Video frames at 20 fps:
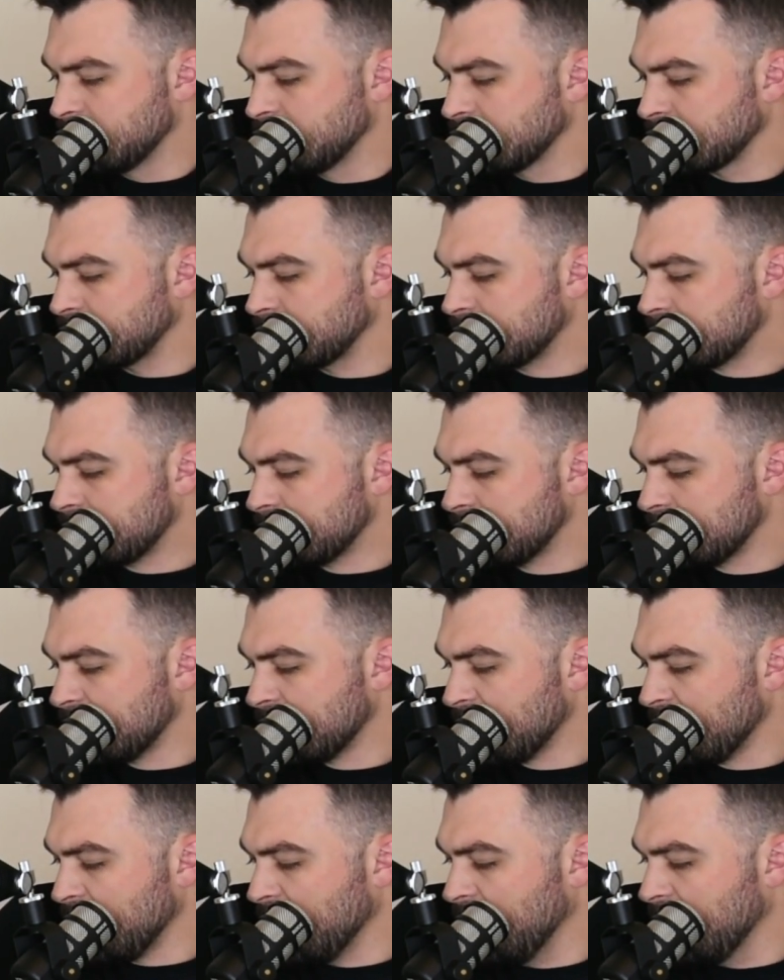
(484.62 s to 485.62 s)

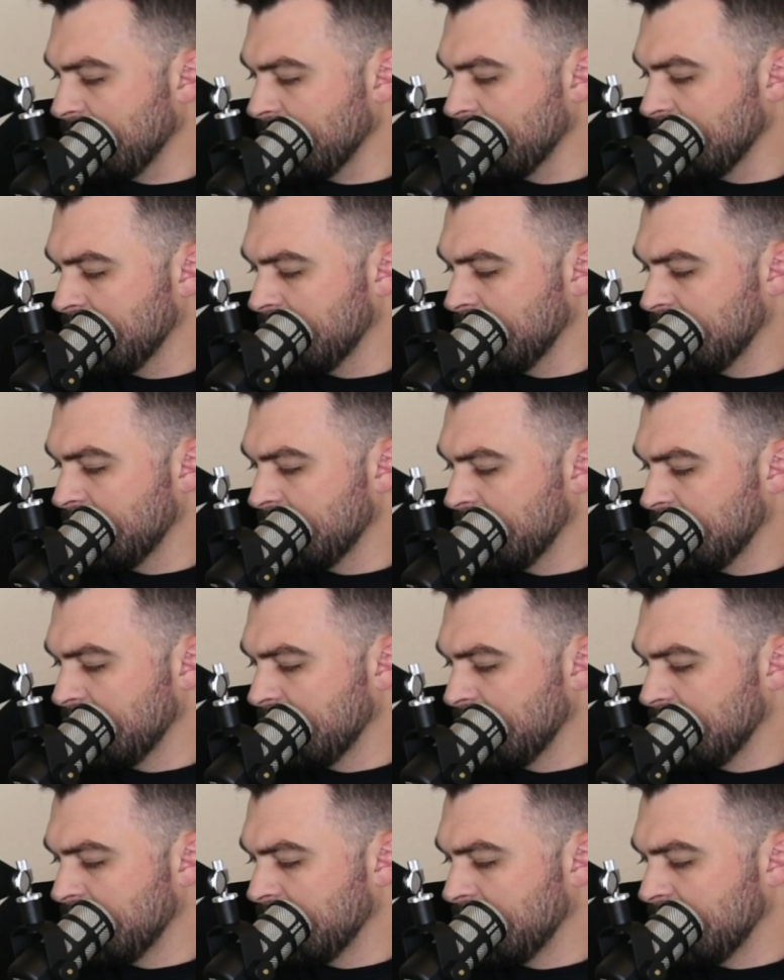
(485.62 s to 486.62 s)

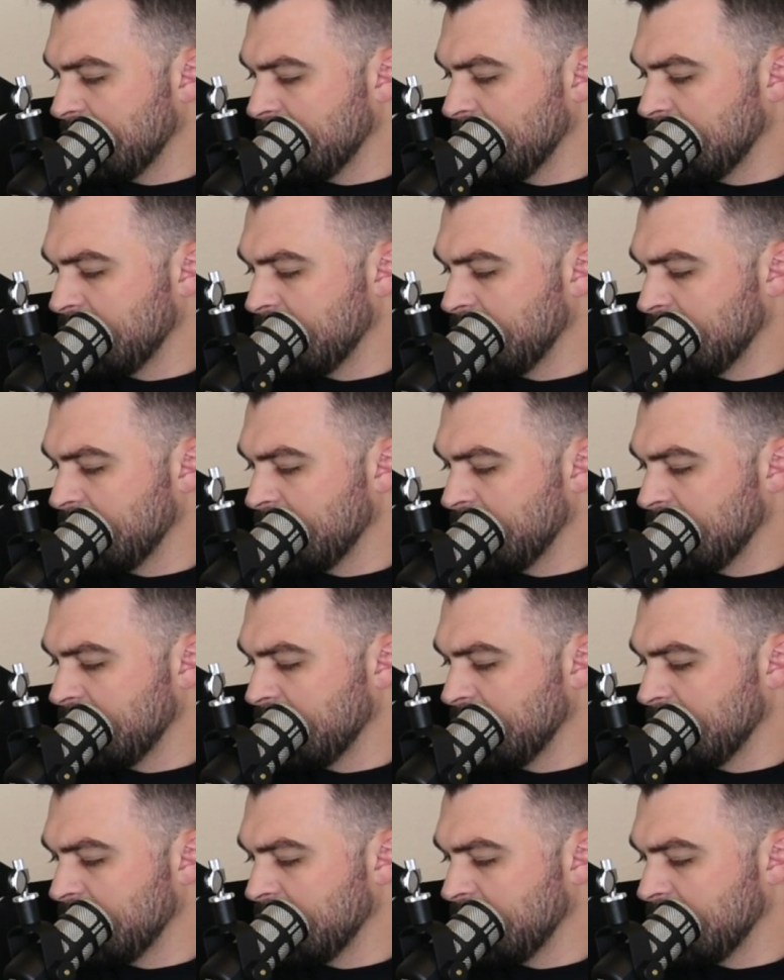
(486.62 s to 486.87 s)
Nothing is said.